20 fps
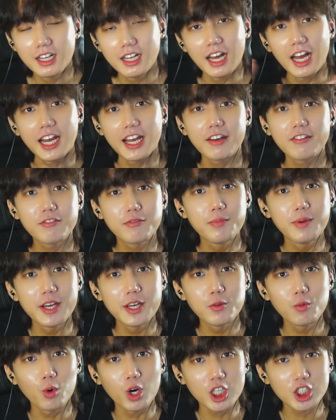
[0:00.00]
I've
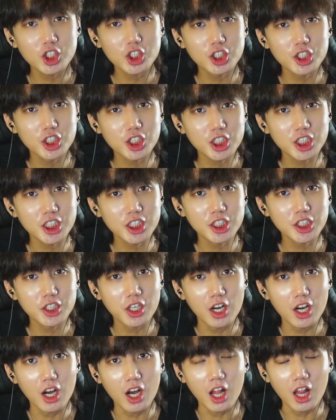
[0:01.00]
been
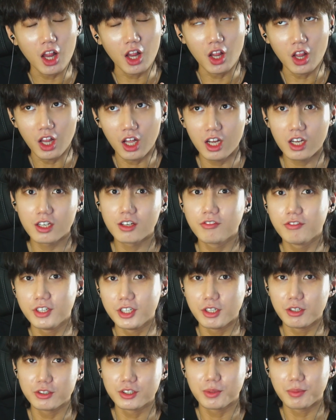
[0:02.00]
watching a lot of
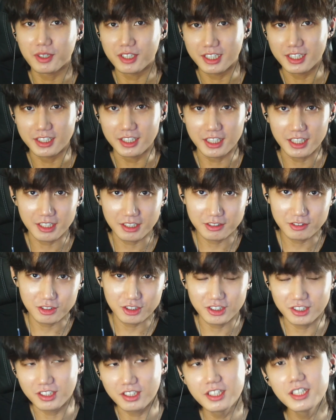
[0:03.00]
videos about India
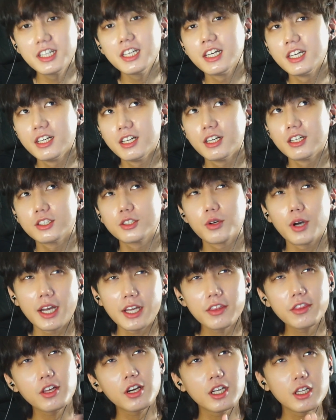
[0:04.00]
recently, so I
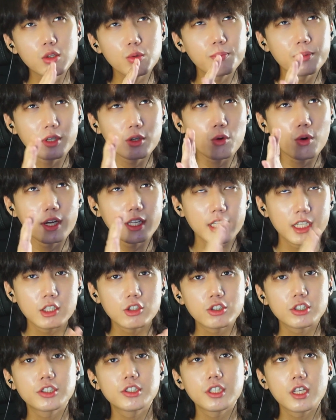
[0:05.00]
thought it would be quite
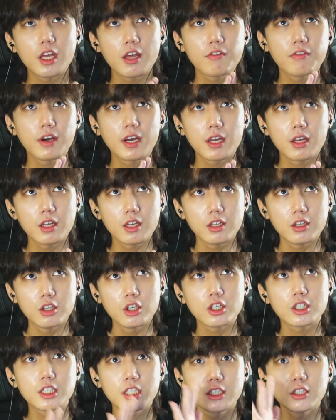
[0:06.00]
interesting if I
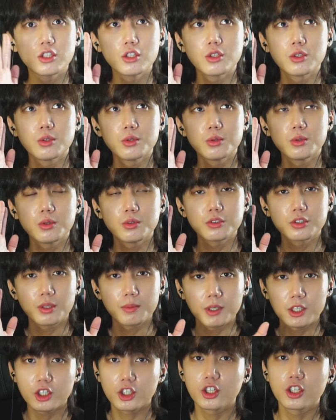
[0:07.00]
looked into some
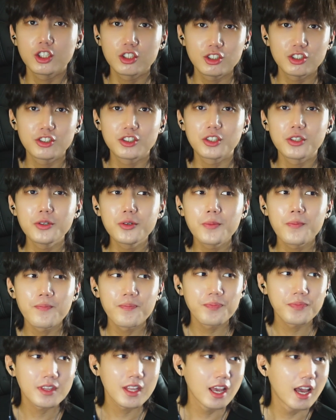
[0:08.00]
other countries too.
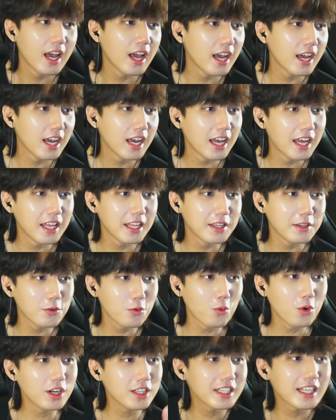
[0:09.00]
And
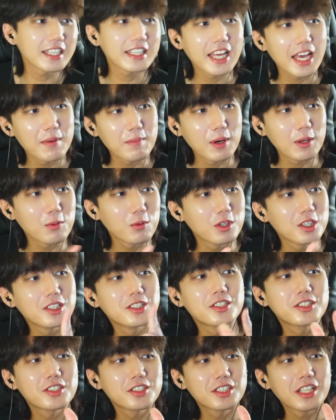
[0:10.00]
one that came out
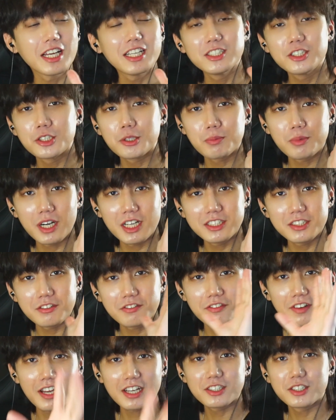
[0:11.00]
was ten surprising
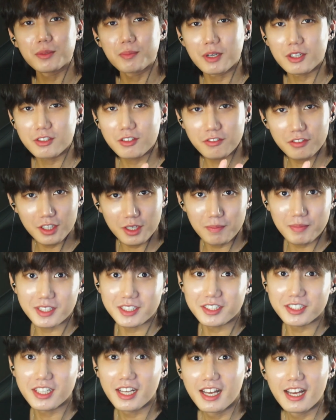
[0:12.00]
facts about the
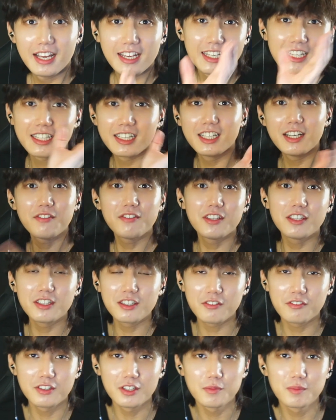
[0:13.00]
Philippines. And I lived in
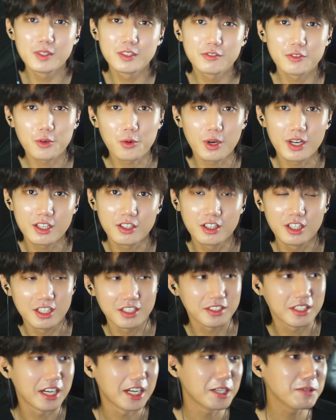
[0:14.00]
the Philippines for quite a
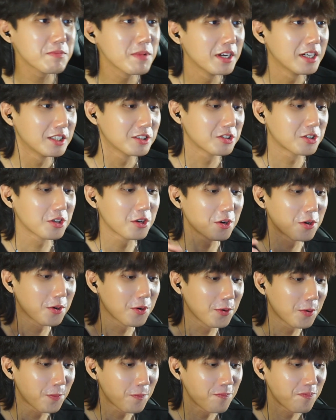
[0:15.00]
long time,
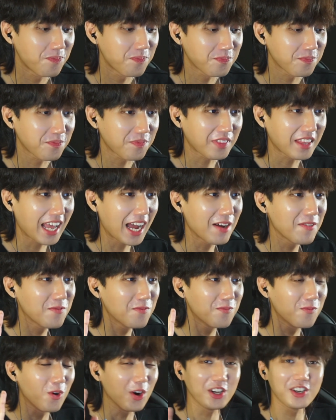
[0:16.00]
so
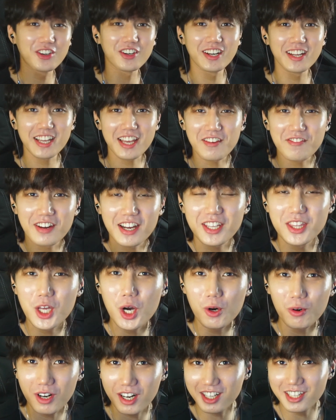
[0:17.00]
I'm wondering if I
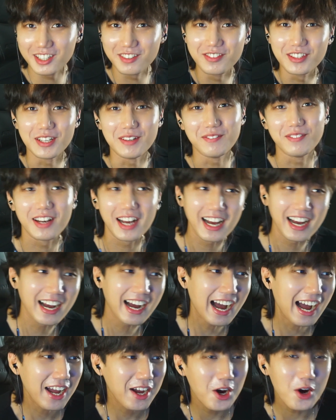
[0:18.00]
know all of them.
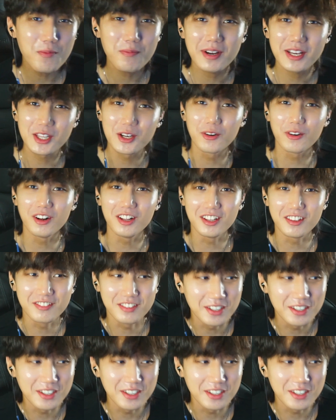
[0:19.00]
I hope I know all of